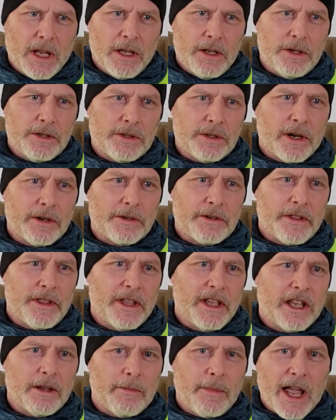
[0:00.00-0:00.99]
you start to
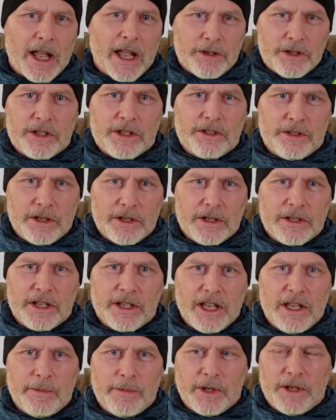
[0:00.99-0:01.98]
think about just
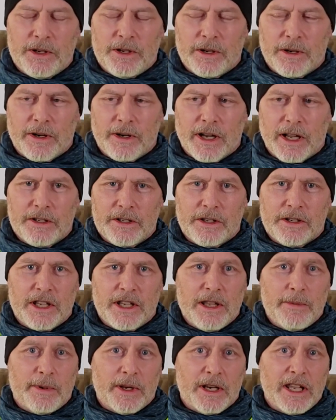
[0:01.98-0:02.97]
keeping
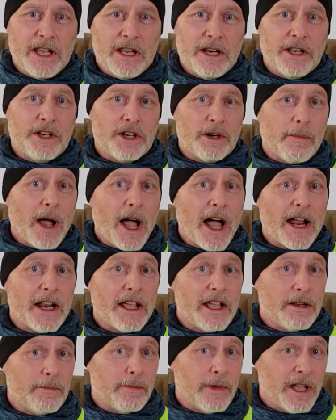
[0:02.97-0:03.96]
heat in your
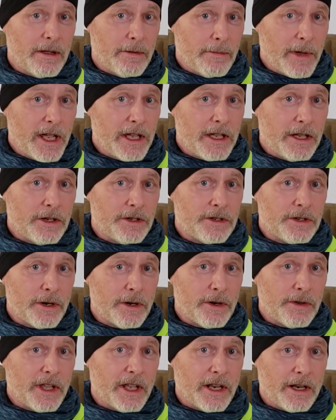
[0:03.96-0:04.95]
body and making
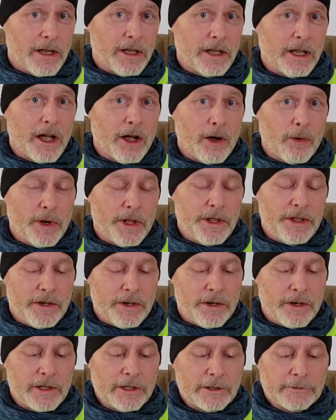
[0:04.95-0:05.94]
sure that along with
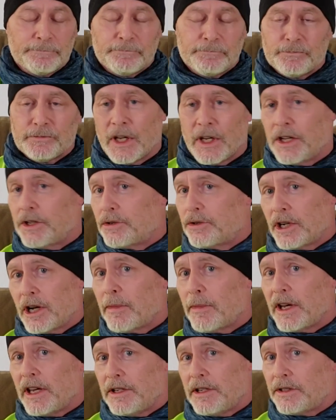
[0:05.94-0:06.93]
your
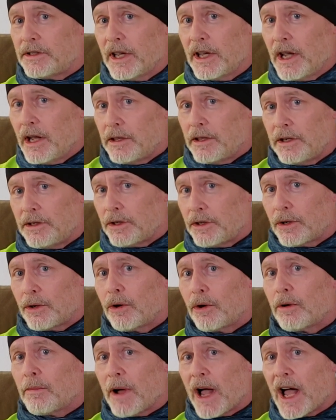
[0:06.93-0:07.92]
extremities that your
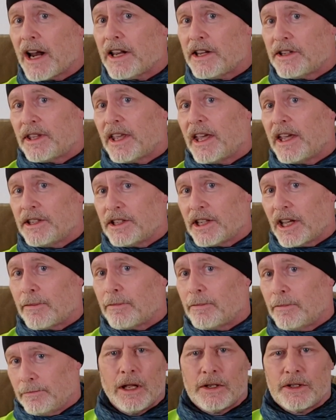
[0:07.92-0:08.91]
core body stays up.
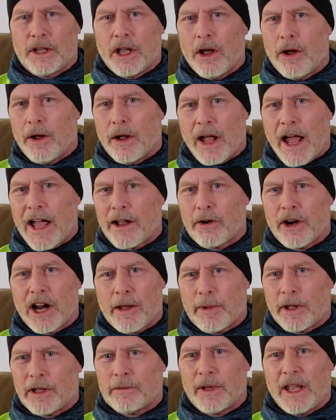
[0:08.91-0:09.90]
So I
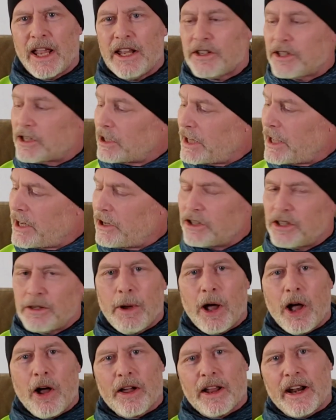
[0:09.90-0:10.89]
grab an insulated
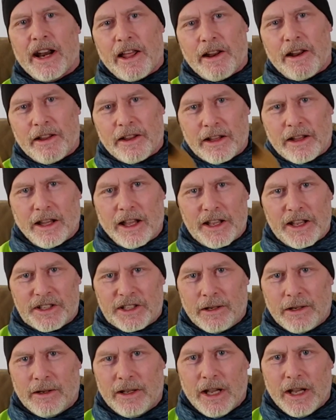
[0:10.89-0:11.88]
toboggan out of the
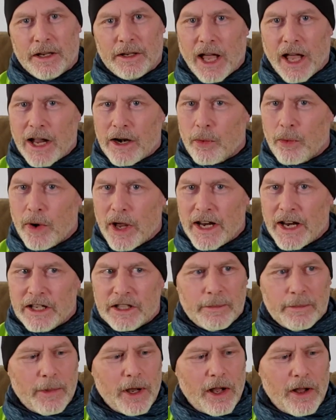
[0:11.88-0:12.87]
closet, not a running
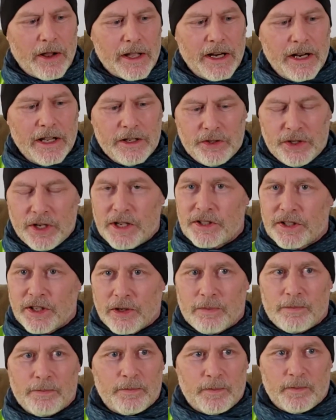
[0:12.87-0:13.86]
toboggan, just
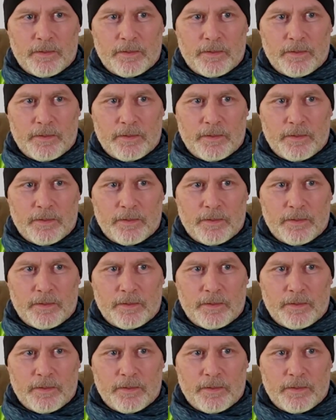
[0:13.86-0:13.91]
a